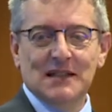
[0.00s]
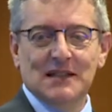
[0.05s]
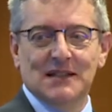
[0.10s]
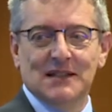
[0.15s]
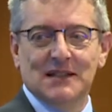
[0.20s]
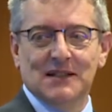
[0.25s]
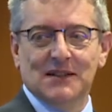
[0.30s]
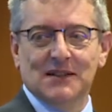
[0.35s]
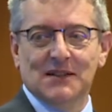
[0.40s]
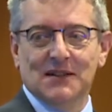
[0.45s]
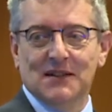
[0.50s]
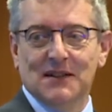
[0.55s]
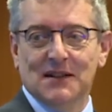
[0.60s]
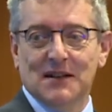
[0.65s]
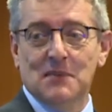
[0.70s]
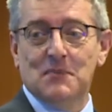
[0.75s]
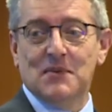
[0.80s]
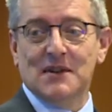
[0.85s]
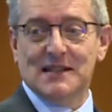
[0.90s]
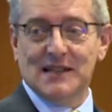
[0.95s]
the
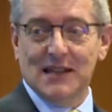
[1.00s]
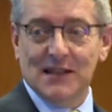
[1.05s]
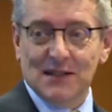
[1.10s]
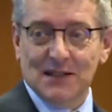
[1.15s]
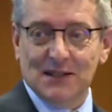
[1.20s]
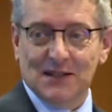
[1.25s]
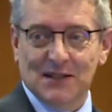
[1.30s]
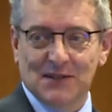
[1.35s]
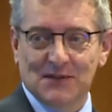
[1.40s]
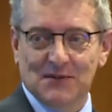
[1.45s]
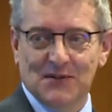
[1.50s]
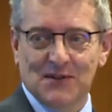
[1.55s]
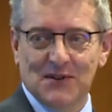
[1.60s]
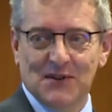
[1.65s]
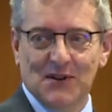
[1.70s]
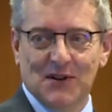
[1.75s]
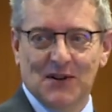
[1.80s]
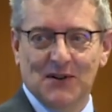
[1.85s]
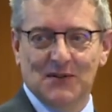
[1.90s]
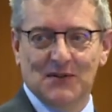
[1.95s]
representative
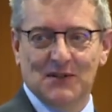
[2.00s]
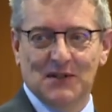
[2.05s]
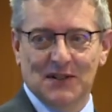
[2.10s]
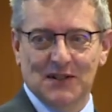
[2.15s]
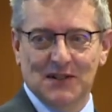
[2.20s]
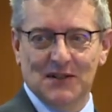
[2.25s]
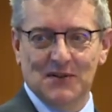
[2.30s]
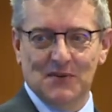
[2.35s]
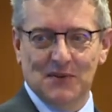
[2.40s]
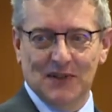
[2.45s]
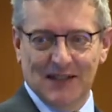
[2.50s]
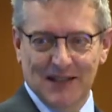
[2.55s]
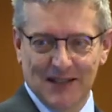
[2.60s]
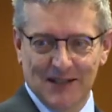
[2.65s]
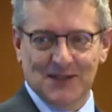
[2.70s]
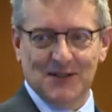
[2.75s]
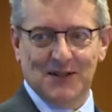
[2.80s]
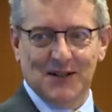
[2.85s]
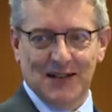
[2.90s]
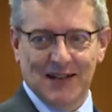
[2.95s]
of the World
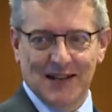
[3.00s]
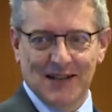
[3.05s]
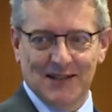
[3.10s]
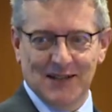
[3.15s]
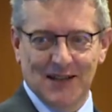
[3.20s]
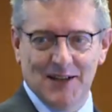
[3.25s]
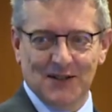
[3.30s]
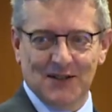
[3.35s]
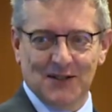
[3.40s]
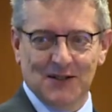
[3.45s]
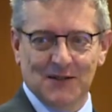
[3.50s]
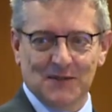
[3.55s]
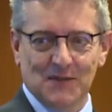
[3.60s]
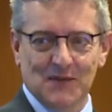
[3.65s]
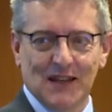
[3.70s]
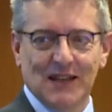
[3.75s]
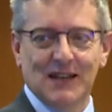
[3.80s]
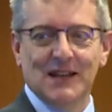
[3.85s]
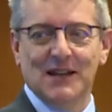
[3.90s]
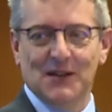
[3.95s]
Health Organization
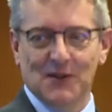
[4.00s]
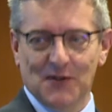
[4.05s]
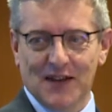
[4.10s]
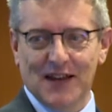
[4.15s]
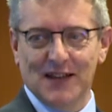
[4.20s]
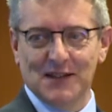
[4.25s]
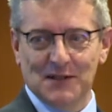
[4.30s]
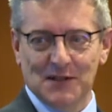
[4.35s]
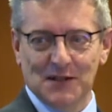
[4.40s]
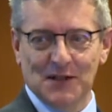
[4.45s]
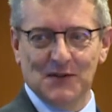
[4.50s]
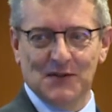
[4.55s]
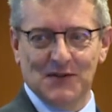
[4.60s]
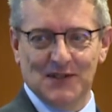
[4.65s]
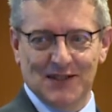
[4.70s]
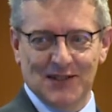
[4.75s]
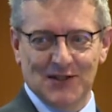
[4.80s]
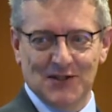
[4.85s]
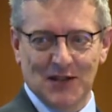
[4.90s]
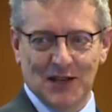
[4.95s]
and head of country
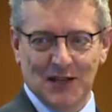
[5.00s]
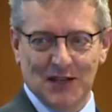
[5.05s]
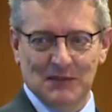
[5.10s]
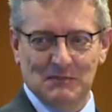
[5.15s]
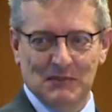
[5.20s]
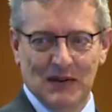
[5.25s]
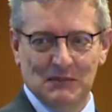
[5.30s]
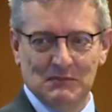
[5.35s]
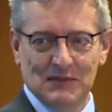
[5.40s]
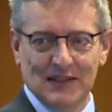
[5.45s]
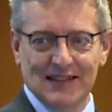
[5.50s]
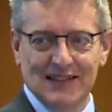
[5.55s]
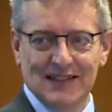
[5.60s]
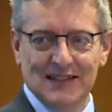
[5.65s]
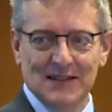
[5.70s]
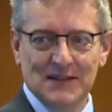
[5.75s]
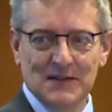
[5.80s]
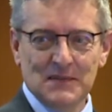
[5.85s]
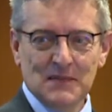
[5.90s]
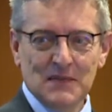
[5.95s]
office in Czech Republic.
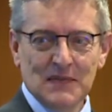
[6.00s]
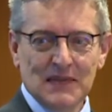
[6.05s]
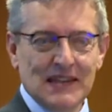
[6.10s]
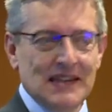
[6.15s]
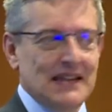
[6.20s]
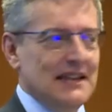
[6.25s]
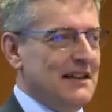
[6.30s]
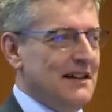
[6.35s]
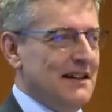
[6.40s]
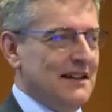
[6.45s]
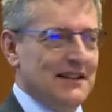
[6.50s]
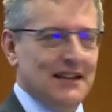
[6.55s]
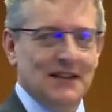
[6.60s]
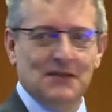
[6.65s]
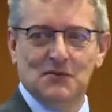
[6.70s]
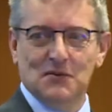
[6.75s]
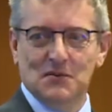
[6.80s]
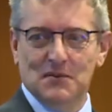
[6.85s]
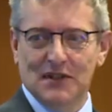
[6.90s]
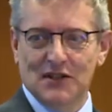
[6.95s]

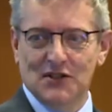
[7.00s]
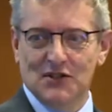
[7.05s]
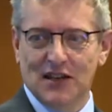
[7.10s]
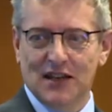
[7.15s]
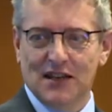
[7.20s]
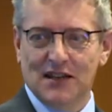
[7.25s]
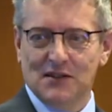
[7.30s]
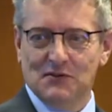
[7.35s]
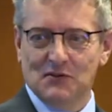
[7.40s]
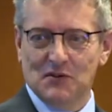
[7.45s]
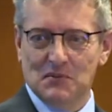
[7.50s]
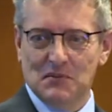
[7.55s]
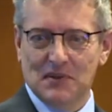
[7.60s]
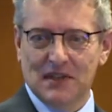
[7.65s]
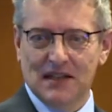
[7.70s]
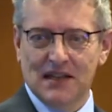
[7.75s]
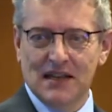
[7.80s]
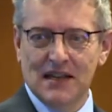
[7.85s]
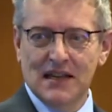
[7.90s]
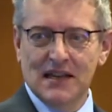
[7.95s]
That would be in Czech, it would
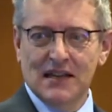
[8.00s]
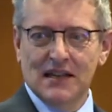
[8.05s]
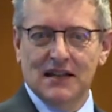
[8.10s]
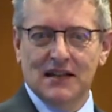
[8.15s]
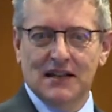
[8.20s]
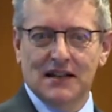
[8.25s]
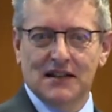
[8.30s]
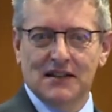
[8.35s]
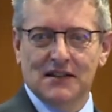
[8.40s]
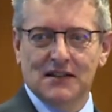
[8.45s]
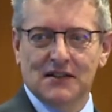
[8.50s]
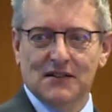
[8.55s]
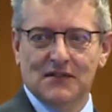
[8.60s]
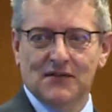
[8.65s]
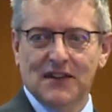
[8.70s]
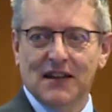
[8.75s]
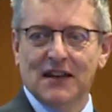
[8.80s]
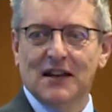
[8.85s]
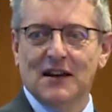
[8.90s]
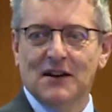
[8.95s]
be the
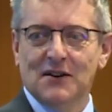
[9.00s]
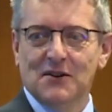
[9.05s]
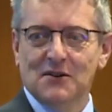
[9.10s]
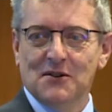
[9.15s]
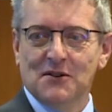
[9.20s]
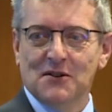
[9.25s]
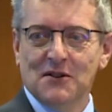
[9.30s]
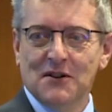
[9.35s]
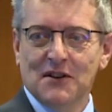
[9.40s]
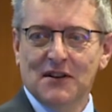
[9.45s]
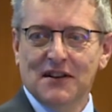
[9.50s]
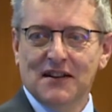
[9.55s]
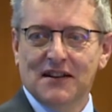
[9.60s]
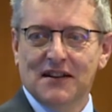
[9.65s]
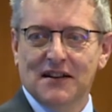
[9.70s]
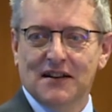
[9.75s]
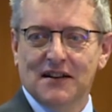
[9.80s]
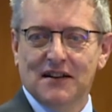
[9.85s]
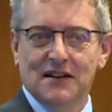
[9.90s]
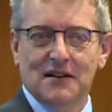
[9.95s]
WHO
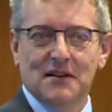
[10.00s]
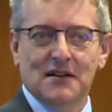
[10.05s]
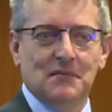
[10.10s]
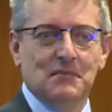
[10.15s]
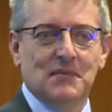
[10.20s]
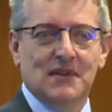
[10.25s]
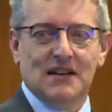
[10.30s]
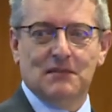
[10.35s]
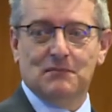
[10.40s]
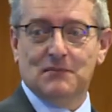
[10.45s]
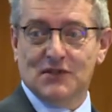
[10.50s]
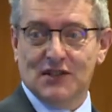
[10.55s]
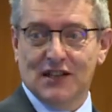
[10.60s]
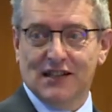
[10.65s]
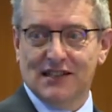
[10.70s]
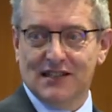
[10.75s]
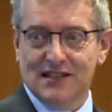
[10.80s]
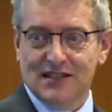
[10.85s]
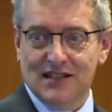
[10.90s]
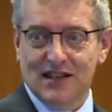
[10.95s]

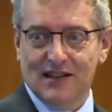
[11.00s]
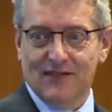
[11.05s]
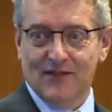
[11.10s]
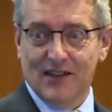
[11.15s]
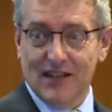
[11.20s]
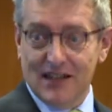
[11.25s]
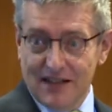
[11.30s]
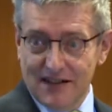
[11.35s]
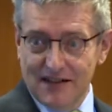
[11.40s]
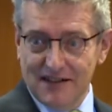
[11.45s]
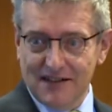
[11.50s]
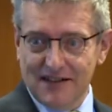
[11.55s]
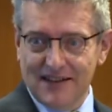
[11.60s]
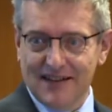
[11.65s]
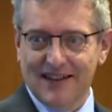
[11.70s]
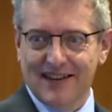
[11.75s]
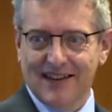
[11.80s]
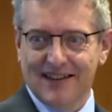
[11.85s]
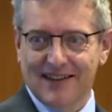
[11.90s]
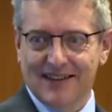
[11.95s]
představitel
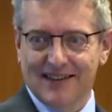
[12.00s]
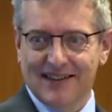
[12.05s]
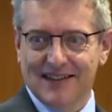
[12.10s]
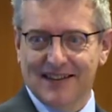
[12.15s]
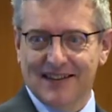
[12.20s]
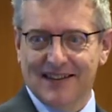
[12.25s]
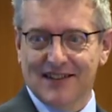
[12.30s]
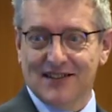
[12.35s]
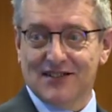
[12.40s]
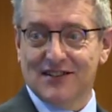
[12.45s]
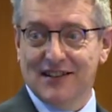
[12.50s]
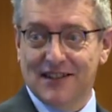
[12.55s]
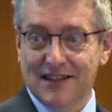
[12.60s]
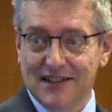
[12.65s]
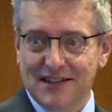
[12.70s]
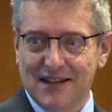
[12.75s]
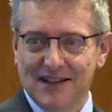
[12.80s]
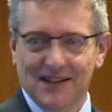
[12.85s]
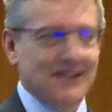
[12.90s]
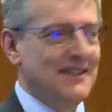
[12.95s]
and
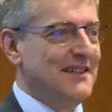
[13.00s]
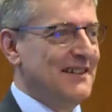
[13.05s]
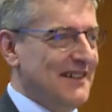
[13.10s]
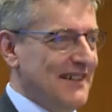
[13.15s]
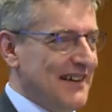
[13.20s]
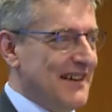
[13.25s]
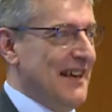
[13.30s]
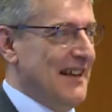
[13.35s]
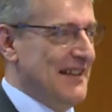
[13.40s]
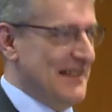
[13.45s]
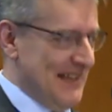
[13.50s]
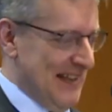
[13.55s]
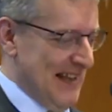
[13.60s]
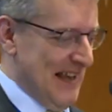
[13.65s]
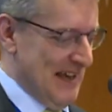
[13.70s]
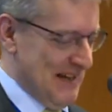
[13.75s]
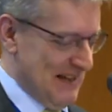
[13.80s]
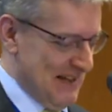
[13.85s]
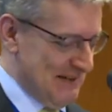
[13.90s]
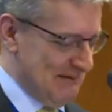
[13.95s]
ředitel
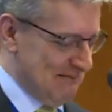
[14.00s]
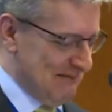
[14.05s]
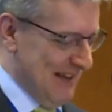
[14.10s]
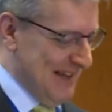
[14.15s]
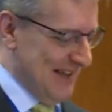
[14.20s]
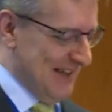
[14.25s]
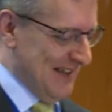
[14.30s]
kanceláře.